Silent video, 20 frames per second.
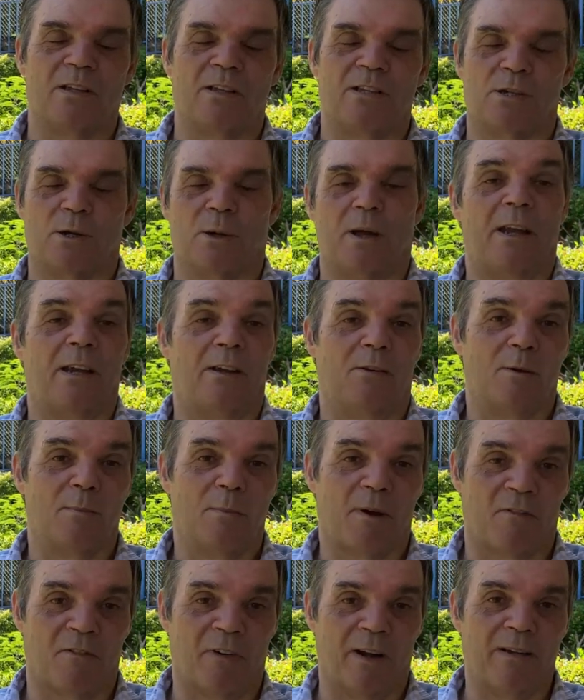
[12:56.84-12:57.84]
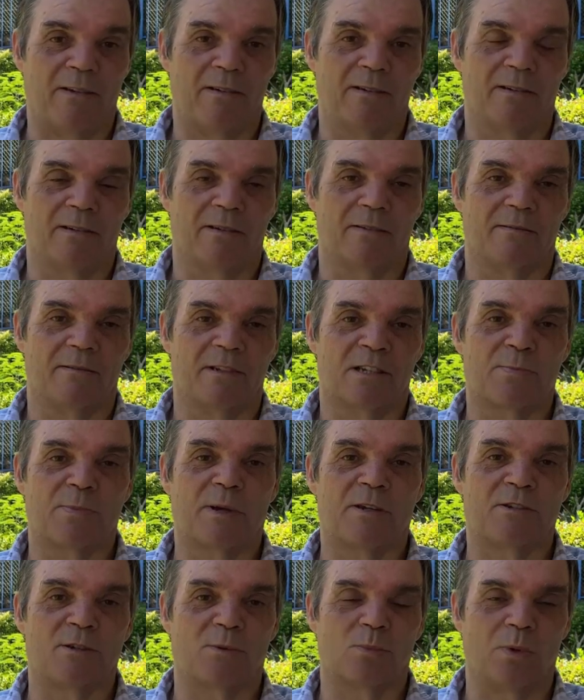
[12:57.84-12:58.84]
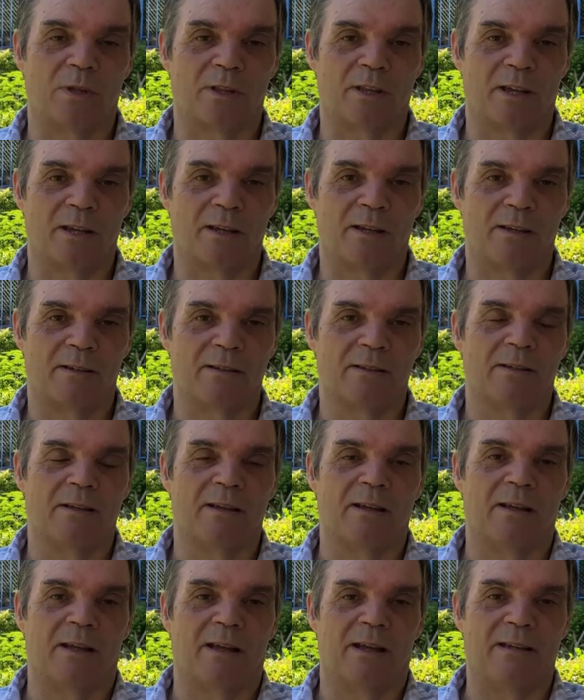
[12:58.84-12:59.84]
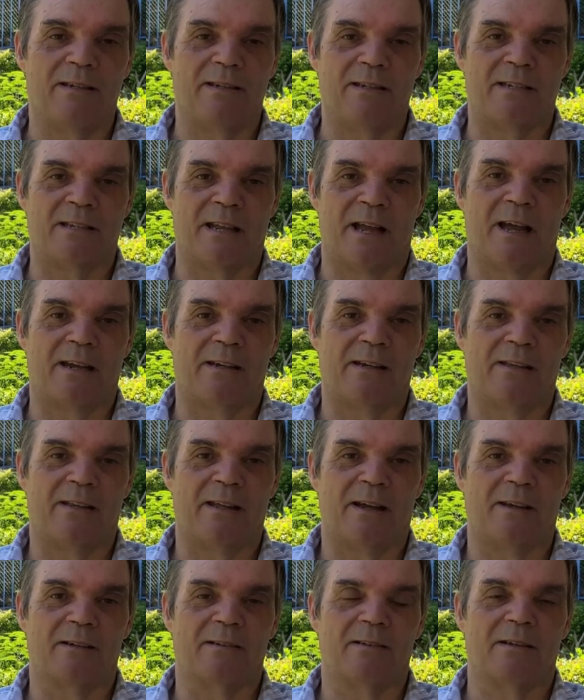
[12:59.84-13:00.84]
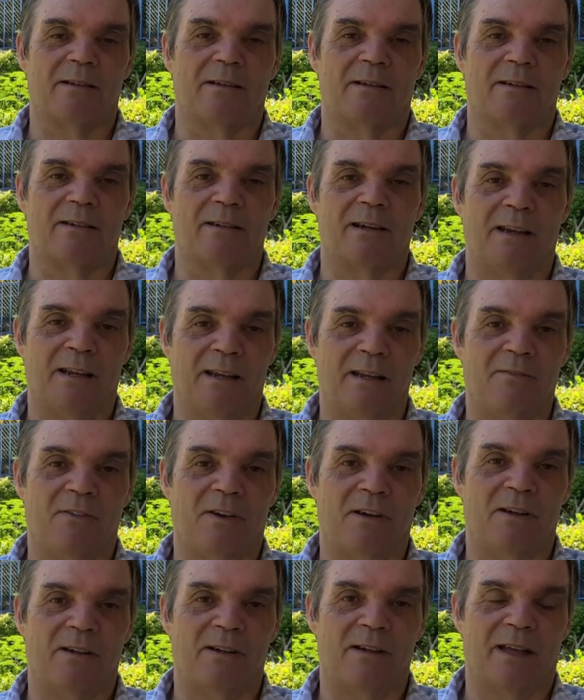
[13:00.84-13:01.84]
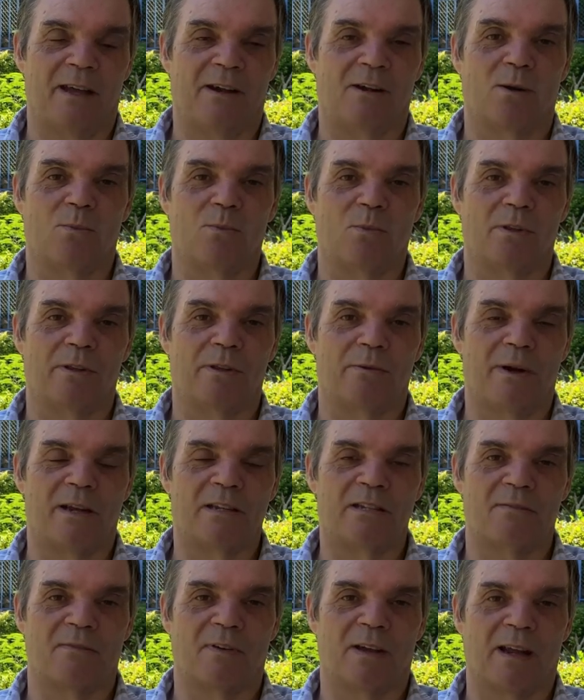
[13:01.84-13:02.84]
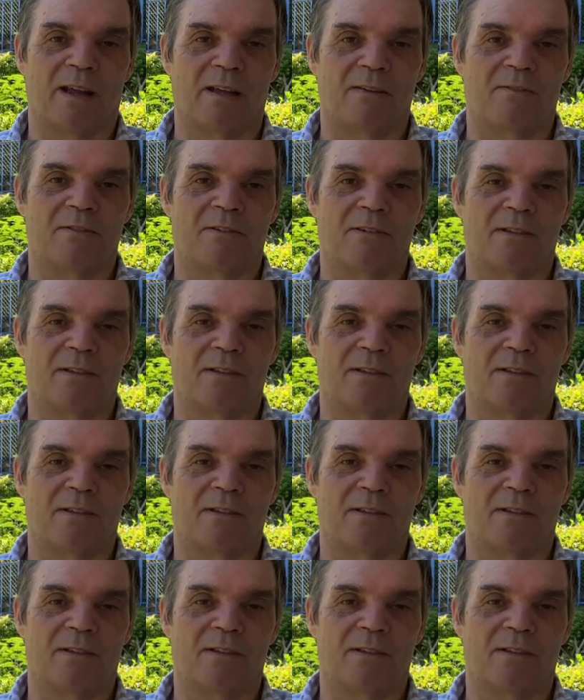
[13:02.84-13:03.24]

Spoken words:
So anyway, my friend split up with her and decided that leave her, get on with the rest of her life